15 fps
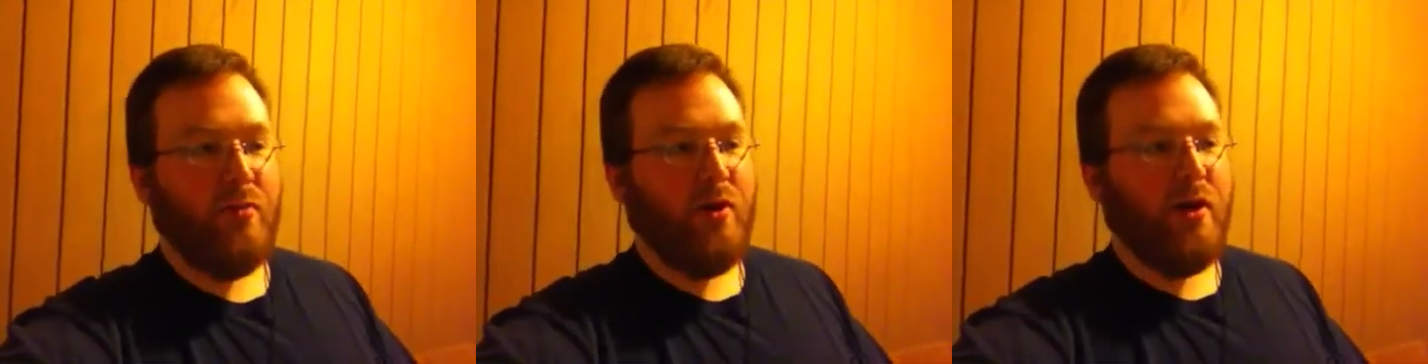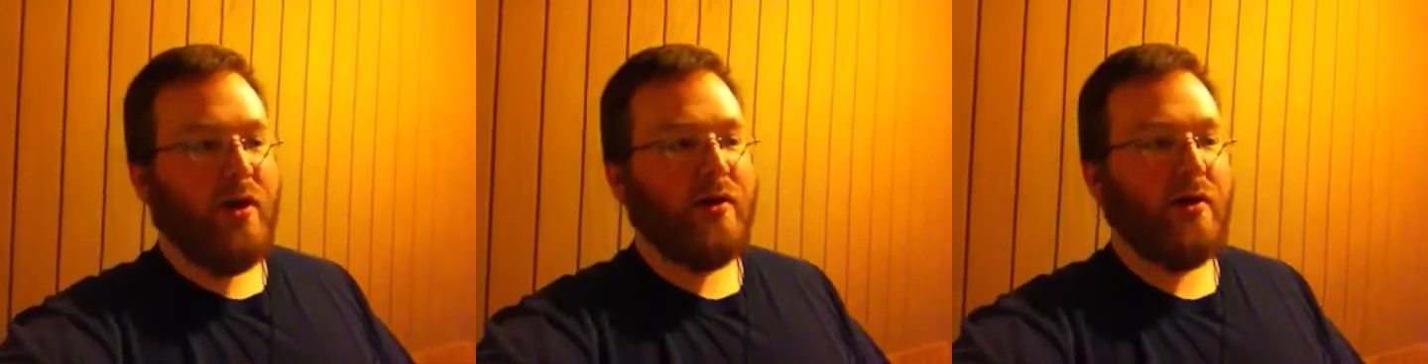
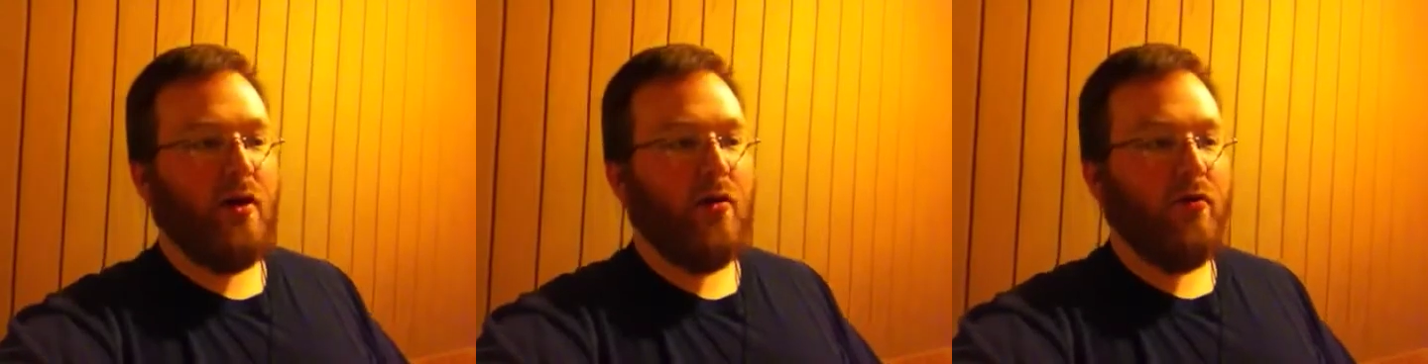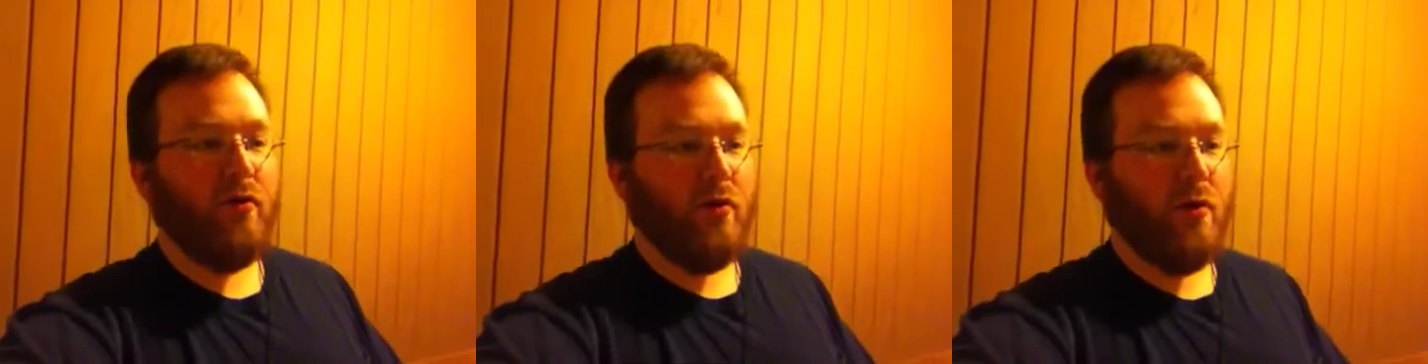but
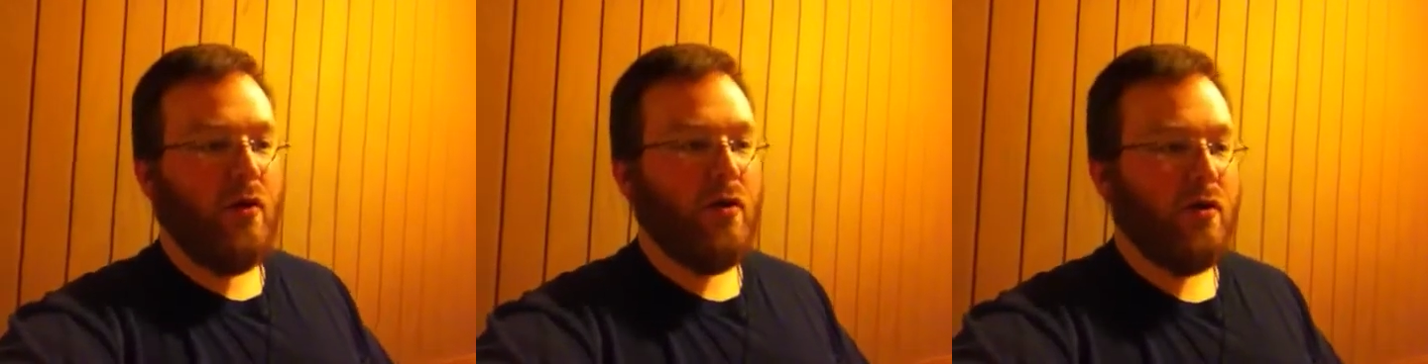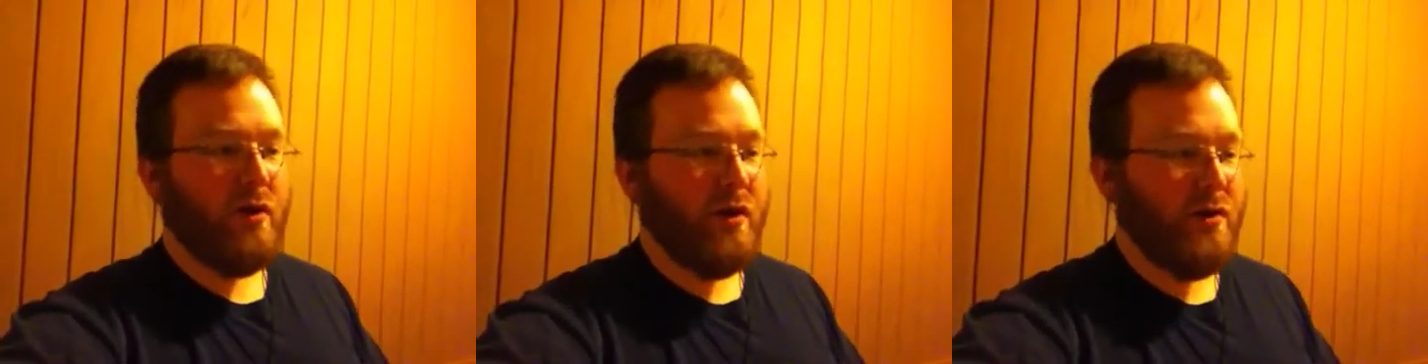
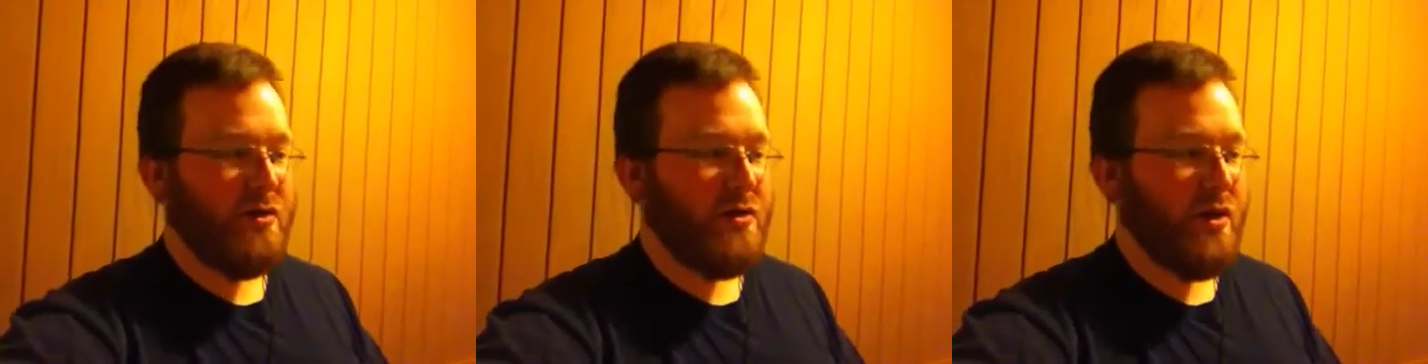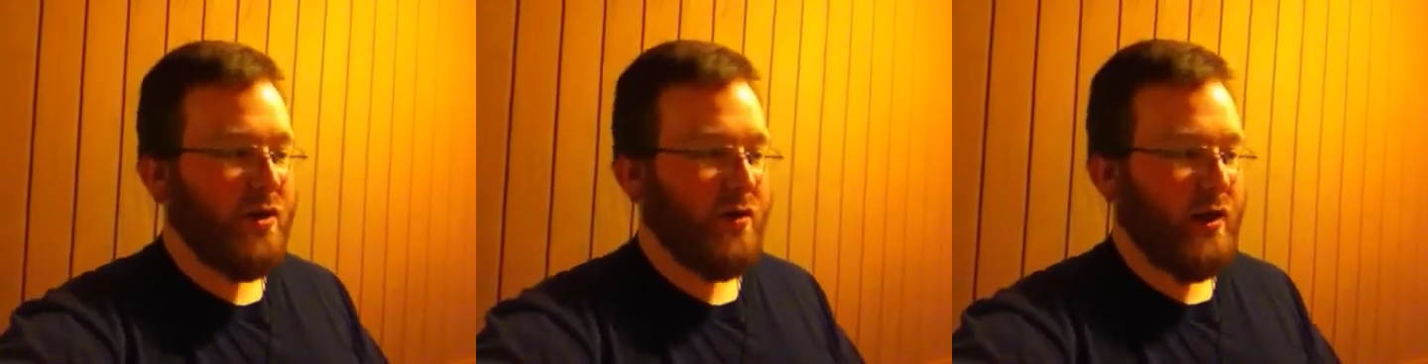overall,
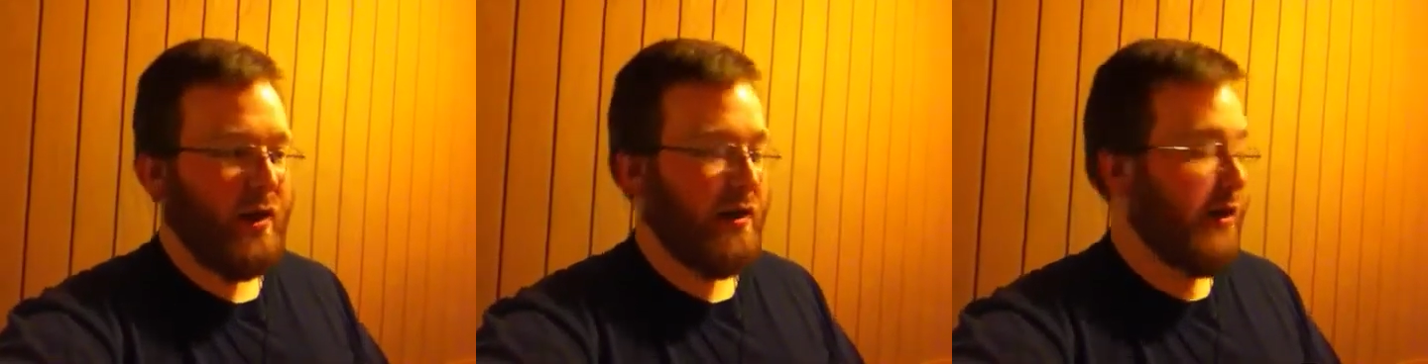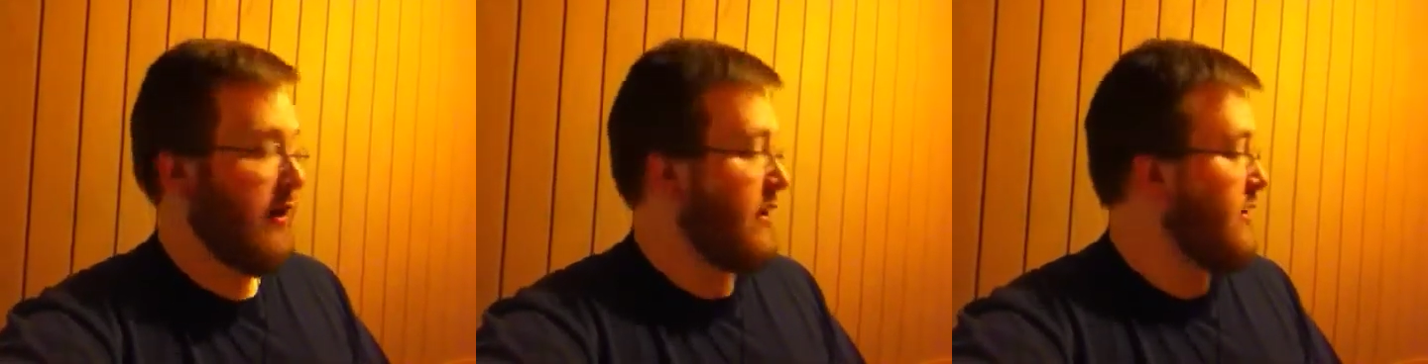
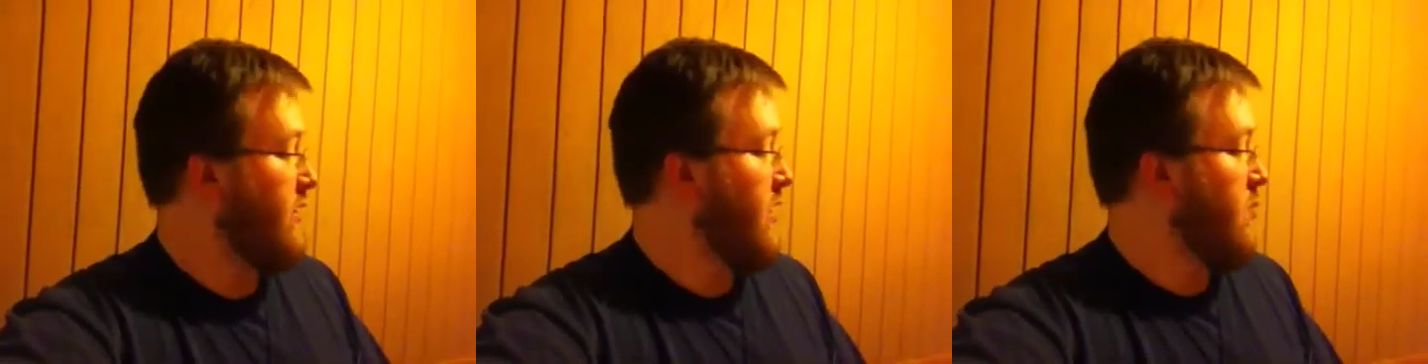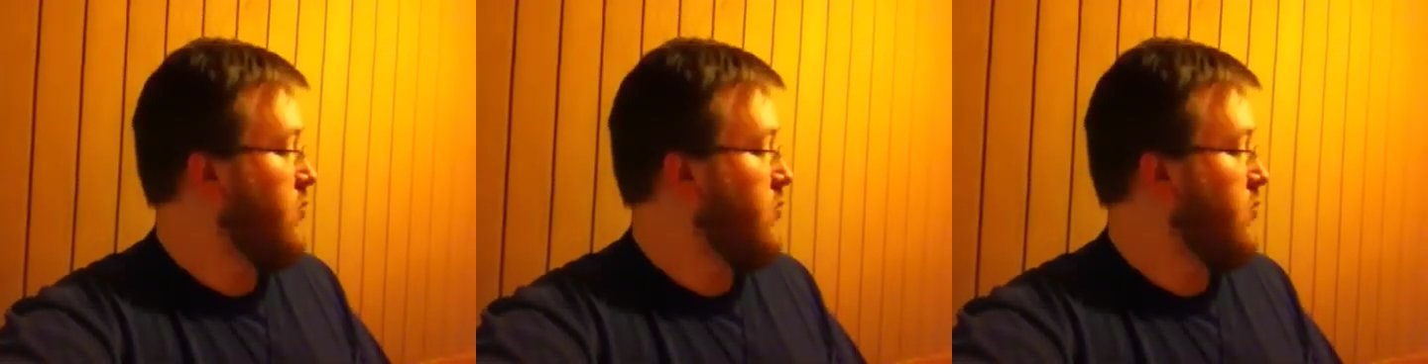considering that they